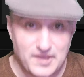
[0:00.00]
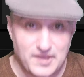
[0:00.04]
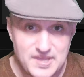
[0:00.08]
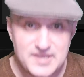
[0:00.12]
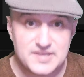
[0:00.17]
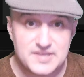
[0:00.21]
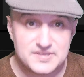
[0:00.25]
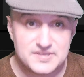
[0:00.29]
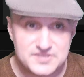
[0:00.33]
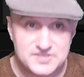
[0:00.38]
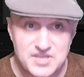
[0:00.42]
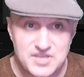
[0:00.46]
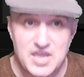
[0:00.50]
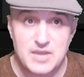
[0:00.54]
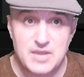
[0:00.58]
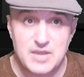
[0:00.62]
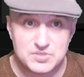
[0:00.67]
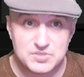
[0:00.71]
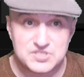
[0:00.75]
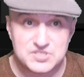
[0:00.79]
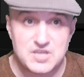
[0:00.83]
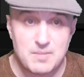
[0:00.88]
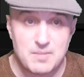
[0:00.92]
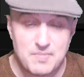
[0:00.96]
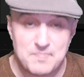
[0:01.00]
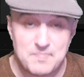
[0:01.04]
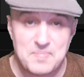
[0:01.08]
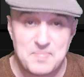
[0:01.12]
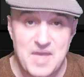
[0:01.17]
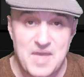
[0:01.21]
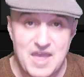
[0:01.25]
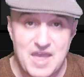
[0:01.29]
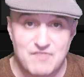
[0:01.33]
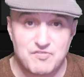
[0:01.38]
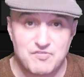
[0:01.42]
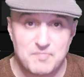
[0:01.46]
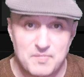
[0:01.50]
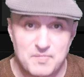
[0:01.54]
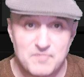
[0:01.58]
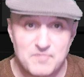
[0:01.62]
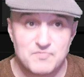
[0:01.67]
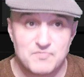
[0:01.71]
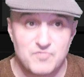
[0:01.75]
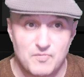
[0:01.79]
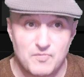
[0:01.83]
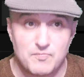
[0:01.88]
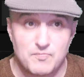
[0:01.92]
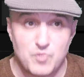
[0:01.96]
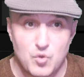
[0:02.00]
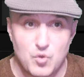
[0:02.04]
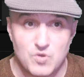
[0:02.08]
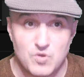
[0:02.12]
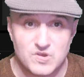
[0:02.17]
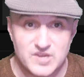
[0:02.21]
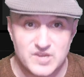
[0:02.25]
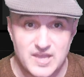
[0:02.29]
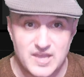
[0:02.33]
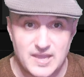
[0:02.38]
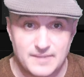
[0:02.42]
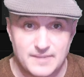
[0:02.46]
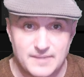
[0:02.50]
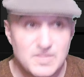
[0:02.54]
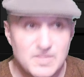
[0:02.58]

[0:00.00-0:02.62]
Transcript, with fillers: He can take what's coming back from him from Poirier.